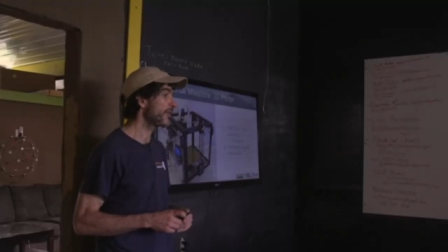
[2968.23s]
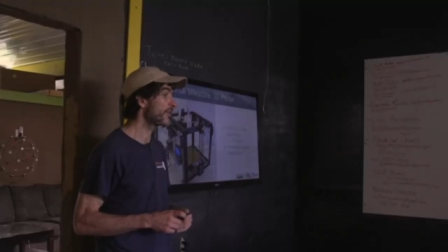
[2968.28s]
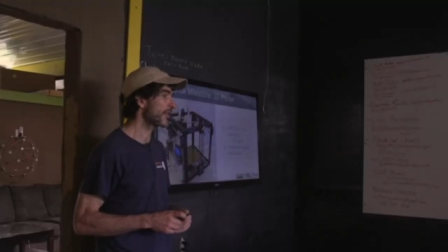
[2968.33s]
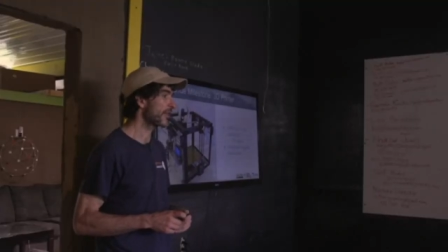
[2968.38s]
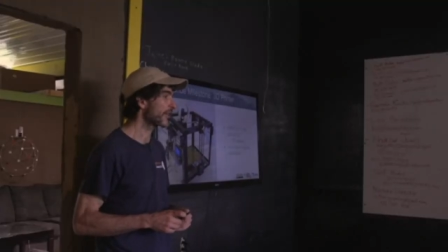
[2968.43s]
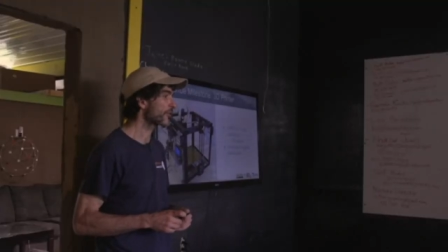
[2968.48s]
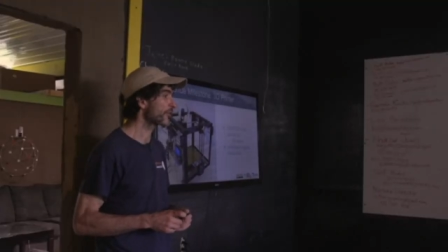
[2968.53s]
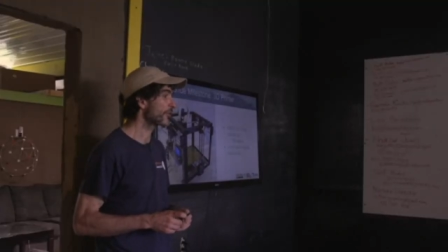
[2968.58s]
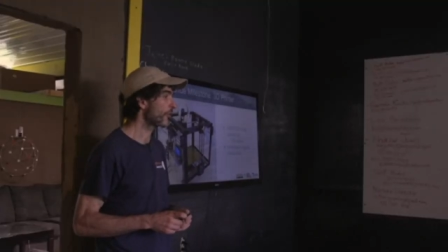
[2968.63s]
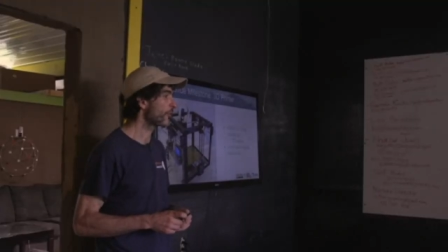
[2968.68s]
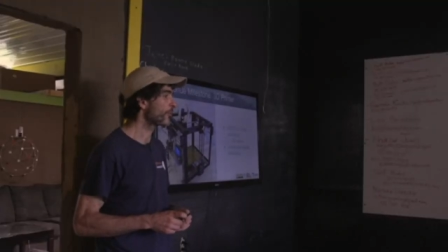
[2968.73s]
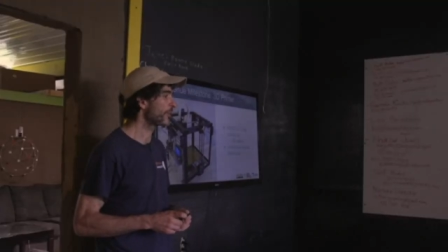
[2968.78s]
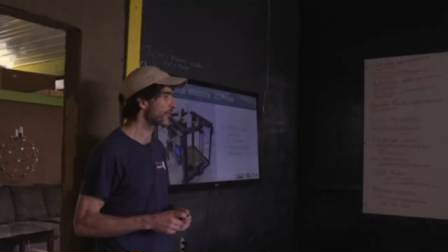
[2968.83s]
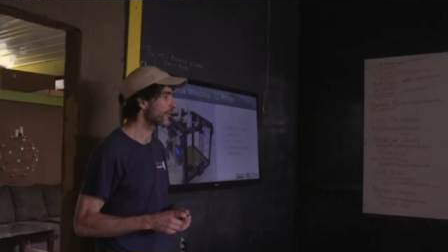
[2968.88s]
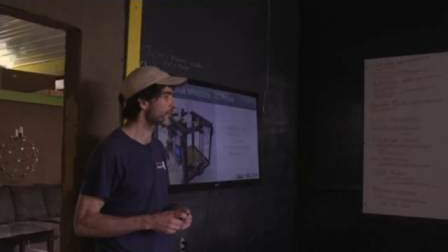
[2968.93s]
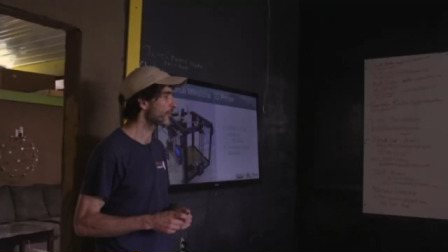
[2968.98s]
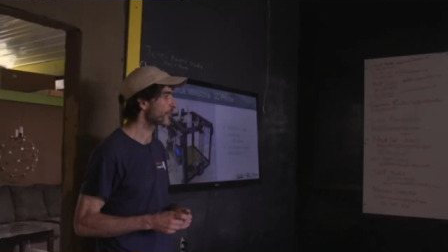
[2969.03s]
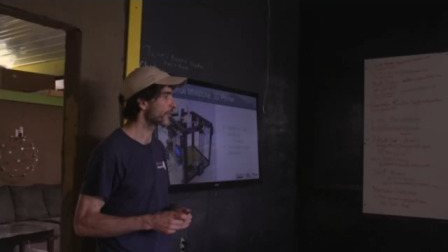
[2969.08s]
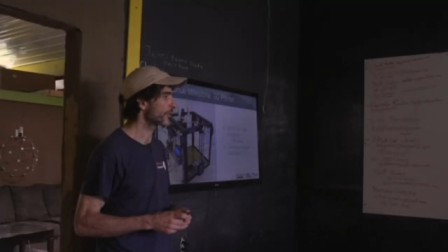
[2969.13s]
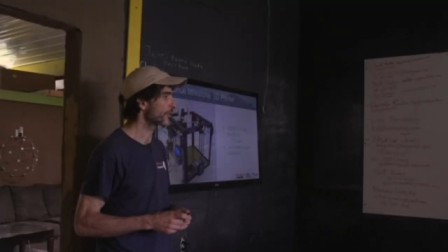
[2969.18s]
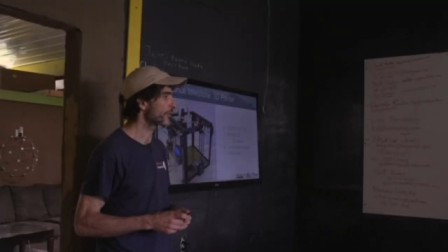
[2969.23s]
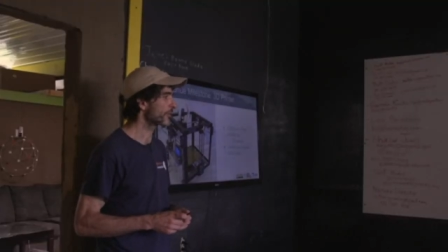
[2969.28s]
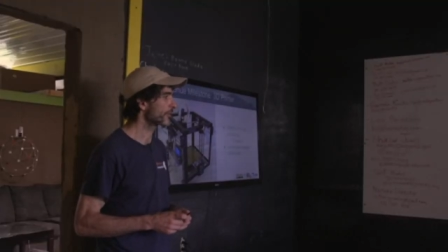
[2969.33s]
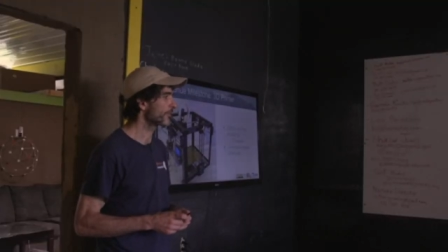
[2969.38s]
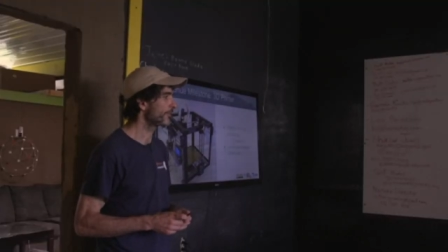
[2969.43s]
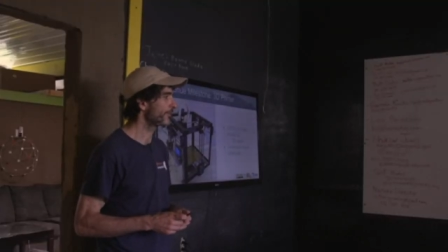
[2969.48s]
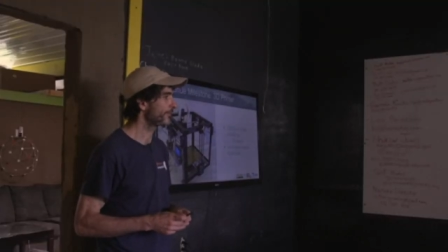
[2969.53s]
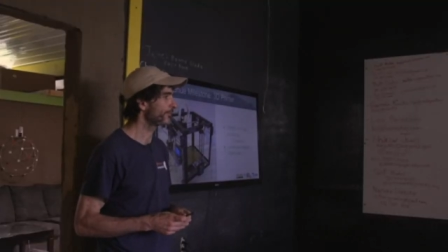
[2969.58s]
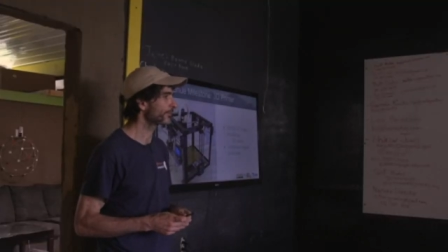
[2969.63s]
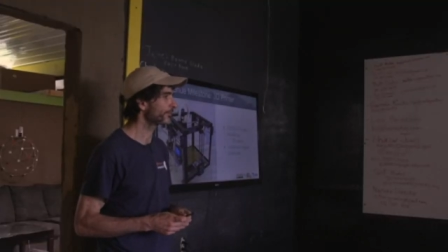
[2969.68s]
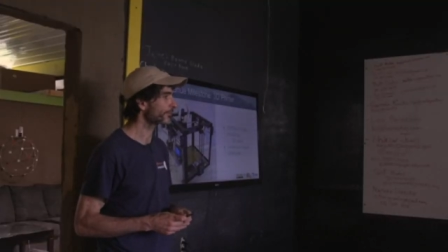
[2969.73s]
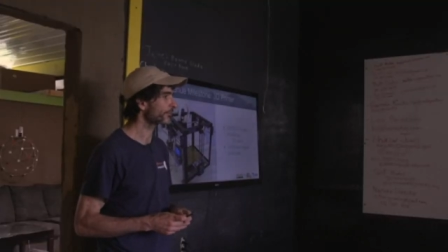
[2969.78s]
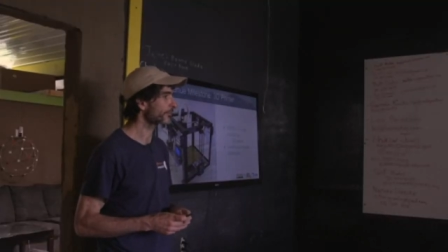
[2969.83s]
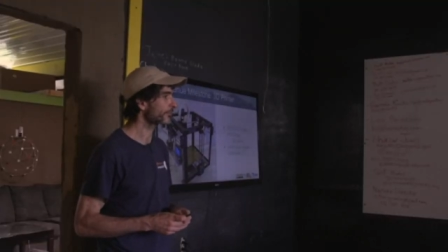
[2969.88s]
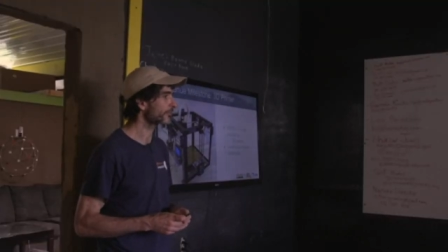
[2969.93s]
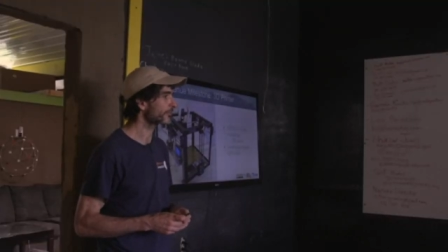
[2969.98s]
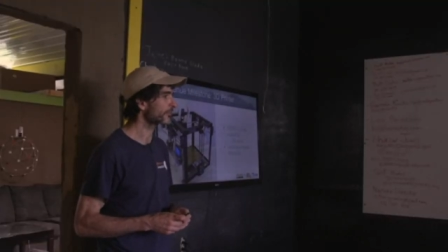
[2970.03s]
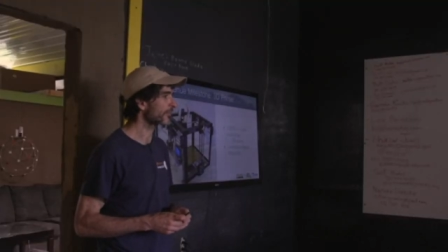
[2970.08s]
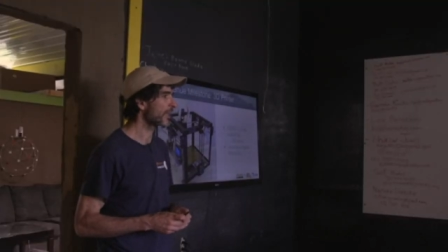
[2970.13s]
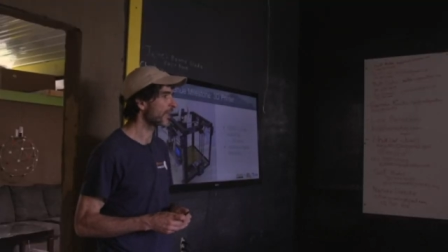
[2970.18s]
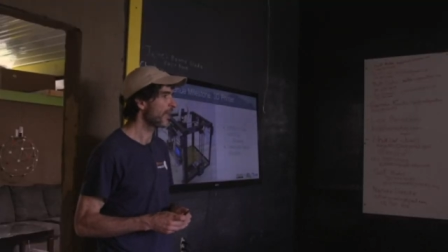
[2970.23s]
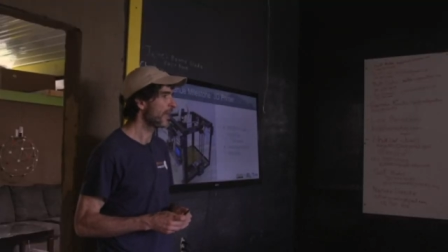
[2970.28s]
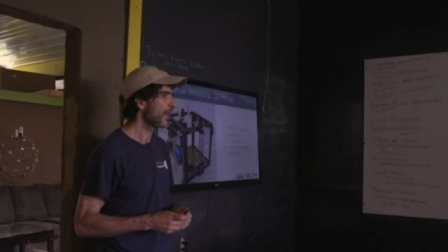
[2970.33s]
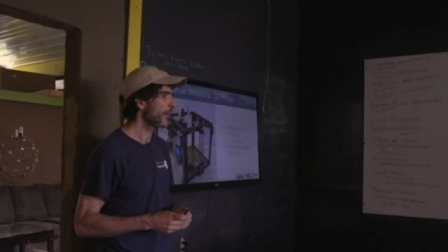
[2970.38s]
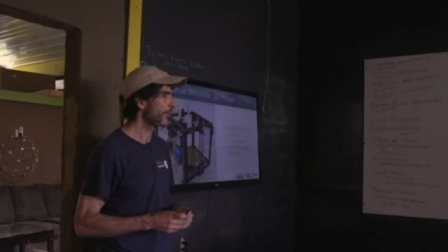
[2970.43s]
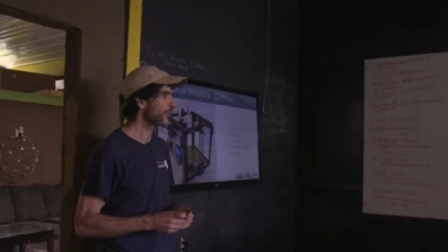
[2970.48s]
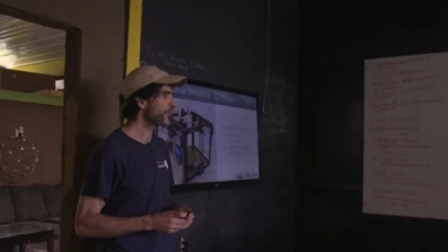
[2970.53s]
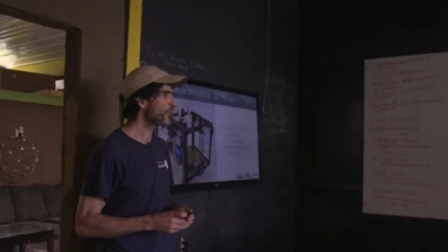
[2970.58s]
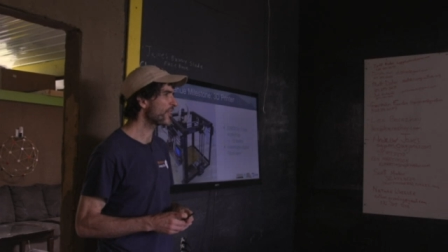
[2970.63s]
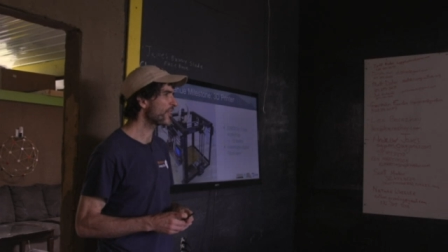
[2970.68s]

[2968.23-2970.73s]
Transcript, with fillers: is actually open source. But